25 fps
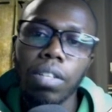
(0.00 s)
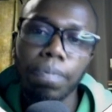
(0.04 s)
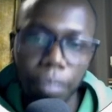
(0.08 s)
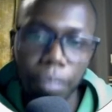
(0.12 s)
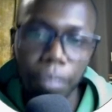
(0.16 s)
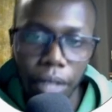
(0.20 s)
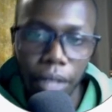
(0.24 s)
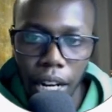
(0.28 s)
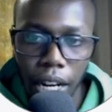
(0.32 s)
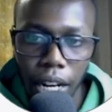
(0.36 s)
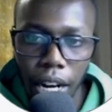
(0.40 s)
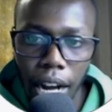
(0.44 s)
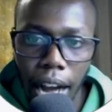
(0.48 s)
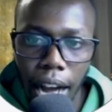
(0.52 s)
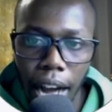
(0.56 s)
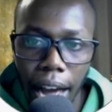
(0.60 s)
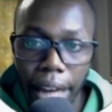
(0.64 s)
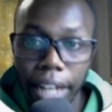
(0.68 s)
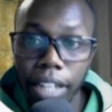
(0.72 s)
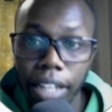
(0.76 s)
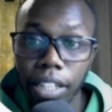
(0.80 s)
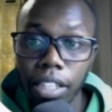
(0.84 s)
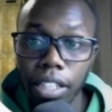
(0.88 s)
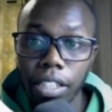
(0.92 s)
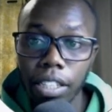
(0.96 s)

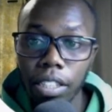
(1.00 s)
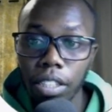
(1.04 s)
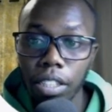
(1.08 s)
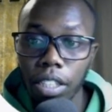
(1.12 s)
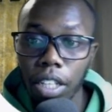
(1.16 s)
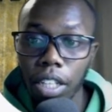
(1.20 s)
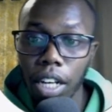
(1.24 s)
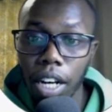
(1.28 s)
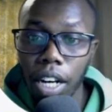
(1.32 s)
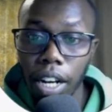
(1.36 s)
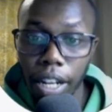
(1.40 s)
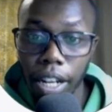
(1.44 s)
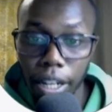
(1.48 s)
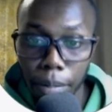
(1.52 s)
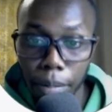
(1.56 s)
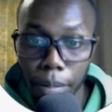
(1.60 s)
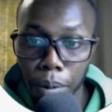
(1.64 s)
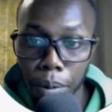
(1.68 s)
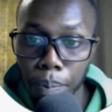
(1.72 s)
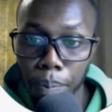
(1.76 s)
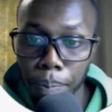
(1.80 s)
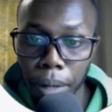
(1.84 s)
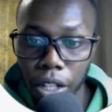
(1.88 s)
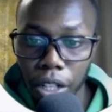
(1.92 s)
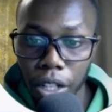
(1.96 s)
early in
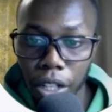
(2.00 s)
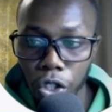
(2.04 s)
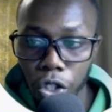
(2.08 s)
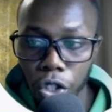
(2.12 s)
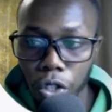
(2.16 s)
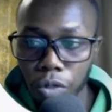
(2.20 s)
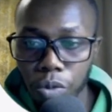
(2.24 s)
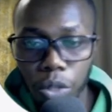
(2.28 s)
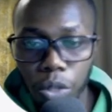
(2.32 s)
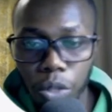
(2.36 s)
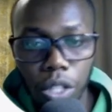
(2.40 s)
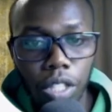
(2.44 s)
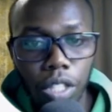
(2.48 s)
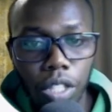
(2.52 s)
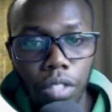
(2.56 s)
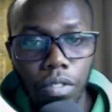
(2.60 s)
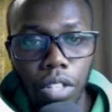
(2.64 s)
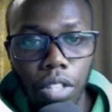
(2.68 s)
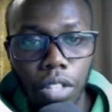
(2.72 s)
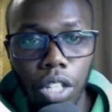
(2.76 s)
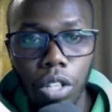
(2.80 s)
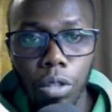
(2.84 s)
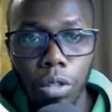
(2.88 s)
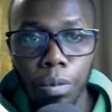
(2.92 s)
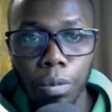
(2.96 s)
preparation for this
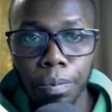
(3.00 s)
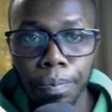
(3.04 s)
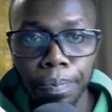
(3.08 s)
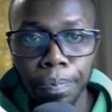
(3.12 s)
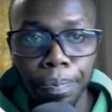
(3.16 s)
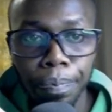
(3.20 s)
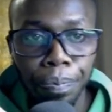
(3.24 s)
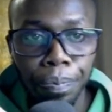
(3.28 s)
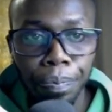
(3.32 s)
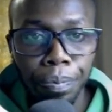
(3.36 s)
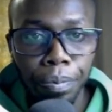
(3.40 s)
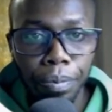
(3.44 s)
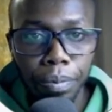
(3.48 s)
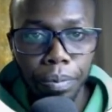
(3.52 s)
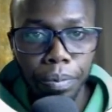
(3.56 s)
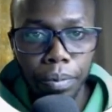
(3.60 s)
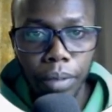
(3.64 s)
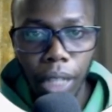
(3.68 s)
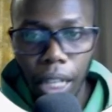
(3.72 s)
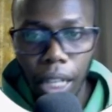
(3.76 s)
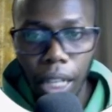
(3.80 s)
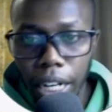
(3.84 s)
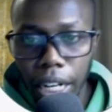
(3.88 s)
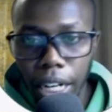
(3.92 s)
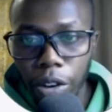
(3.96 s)
video.
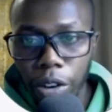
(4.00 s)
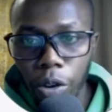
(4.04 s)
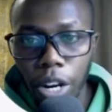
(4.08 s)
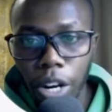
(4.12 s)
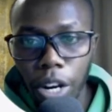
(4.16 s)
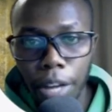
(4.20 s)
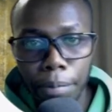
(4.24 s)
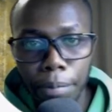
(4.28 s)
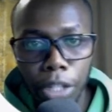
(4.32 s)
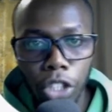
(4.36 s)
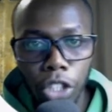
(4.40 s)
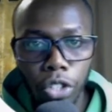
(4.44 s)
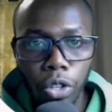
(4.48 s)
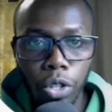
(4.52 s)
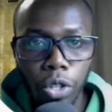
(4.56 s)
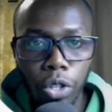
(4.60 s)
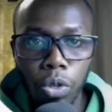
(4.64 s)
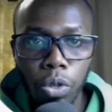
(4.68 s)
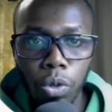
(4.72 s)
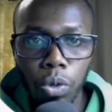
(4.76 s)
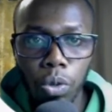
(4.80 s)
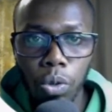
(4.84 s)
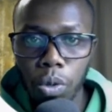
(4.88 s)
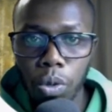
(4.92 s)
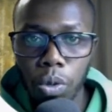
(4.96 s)
Now let me show
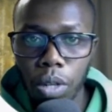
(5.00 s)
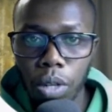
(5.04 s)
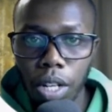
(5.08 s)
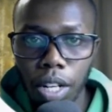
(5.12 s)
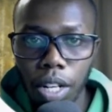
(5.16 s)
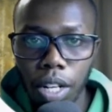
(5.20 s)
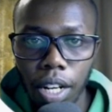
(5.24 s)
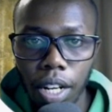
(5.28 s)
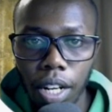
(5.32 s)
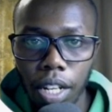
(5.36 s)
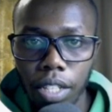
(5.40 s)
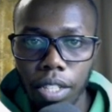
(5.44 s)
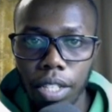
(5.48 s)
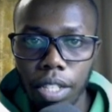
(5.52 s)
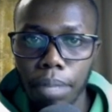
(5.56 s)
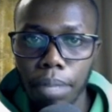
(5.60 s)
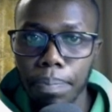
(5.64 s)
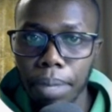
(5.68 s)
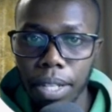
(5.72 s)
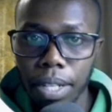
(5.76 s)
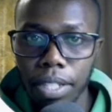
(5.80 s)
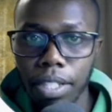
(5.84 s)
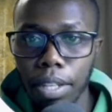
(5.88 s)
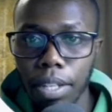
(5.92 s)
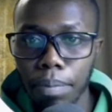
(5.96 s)
you step
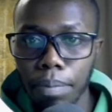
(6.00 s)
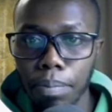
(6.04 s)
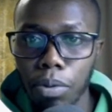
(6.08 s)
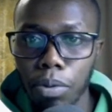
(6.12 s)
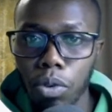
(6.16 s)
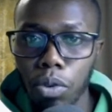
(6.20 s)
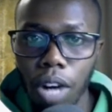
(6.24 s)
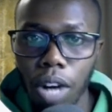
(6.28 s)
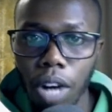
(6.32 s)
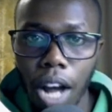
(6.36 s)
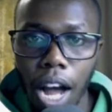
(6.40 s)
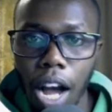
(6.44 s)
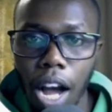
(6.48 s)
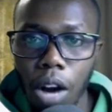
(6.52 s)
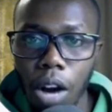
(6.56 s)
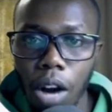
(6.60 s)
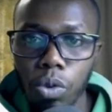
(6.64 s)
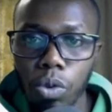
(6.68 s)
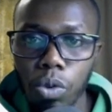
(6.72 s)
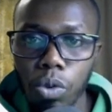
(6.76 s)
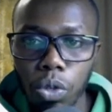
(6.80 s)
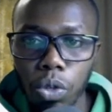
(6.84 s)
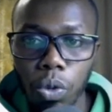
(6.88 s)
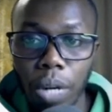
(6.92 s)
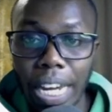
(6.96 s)
by step on how
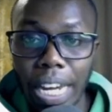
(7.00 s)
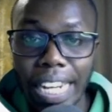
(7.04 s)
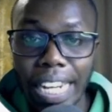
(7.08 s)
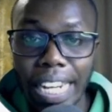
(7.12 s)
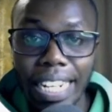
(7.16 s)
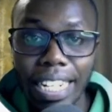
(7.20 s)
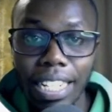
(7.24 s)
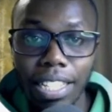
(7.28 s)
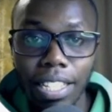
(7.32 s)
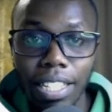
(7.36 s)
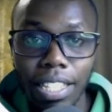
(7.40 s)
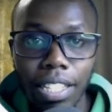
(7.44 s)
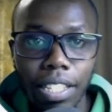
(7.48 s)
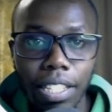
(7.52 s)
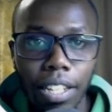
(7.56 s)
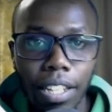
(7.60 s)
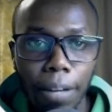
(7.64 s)
you can register.